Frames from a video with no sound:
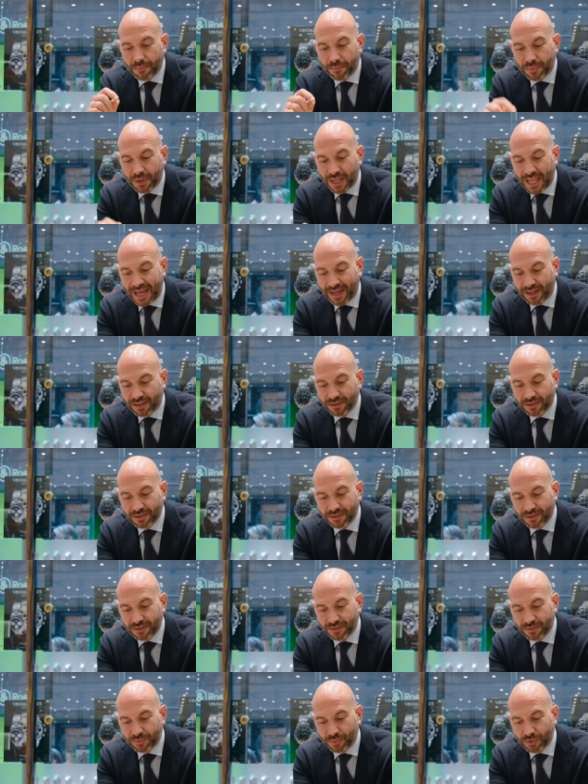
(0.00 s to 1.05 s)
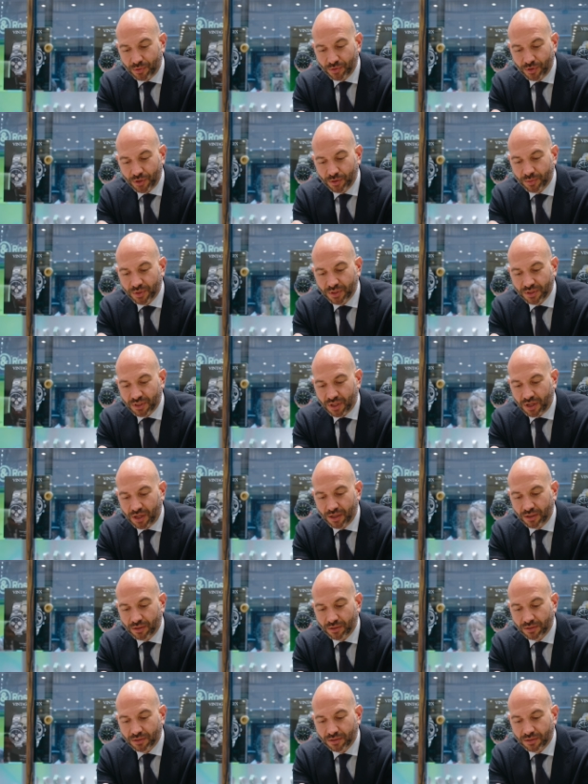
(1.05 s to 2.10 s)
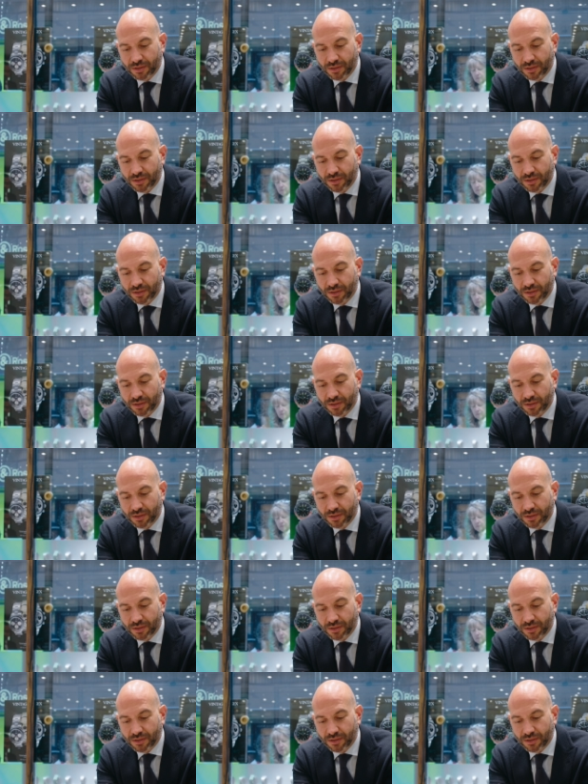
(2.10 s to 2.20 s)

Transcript: black Paul Newman dial,